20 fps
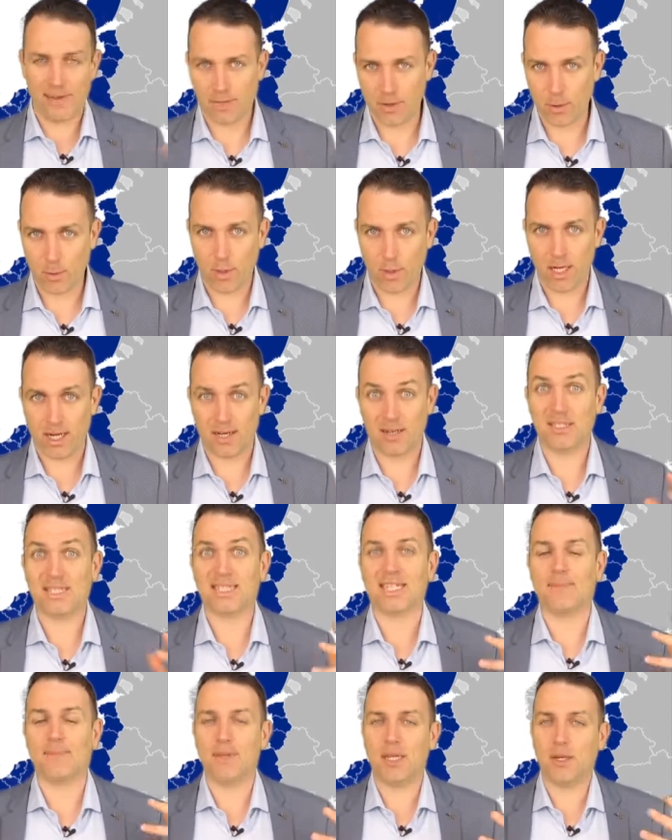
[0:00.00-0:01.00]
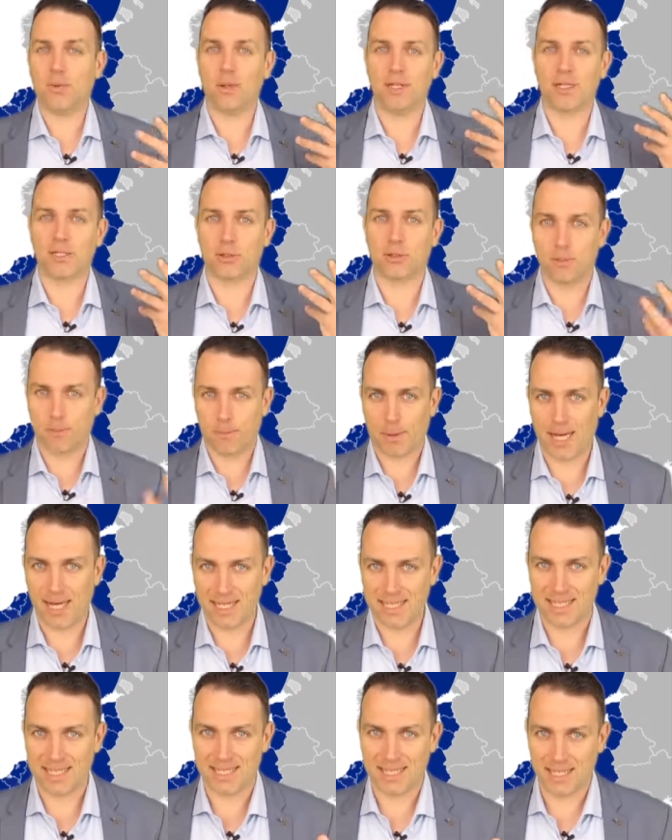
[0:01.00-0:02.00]
everywhere, something will
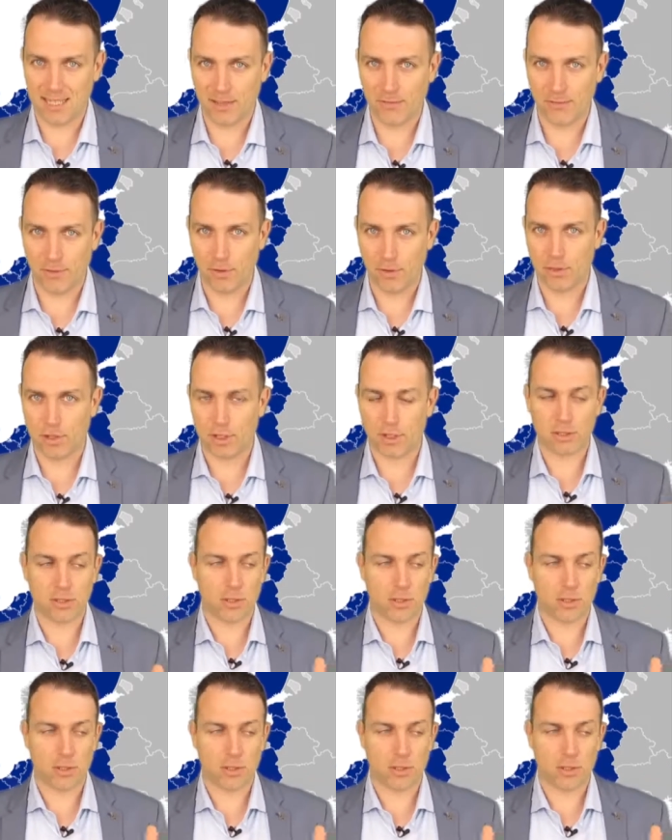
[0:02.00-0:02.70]
surprise us in the future.